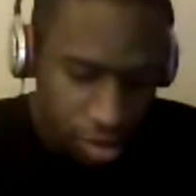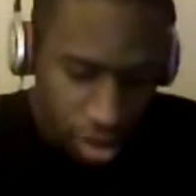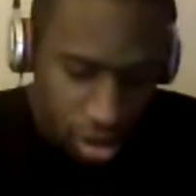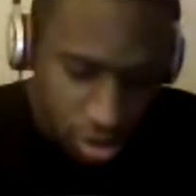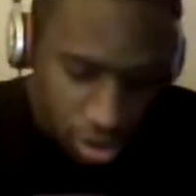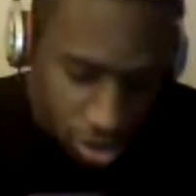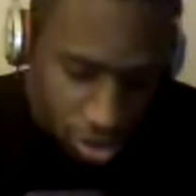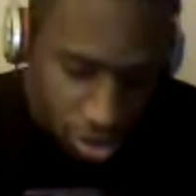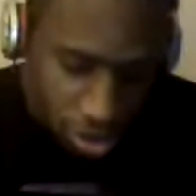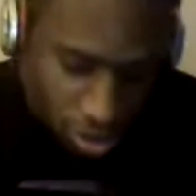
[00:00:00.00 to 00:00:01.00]
When
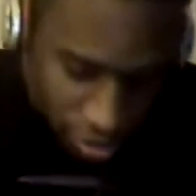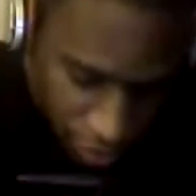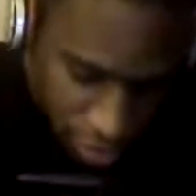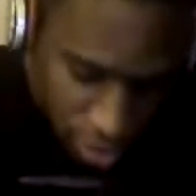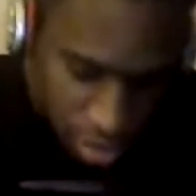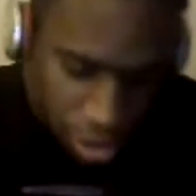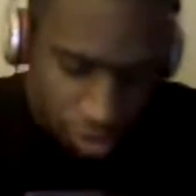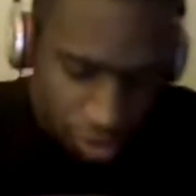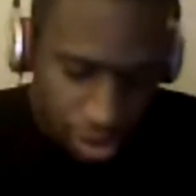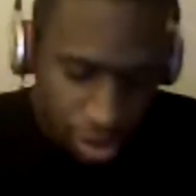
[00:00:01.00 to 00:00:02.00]
you are
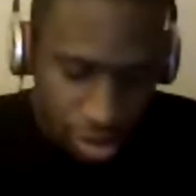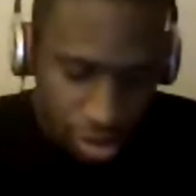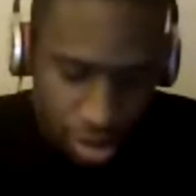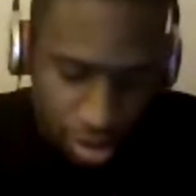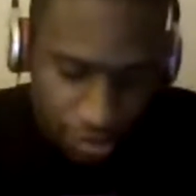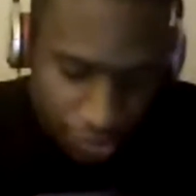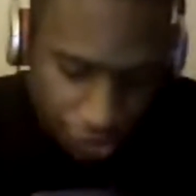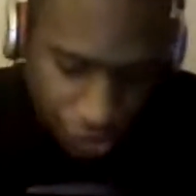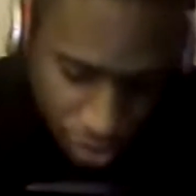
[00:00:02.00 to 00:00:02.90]
traversing space running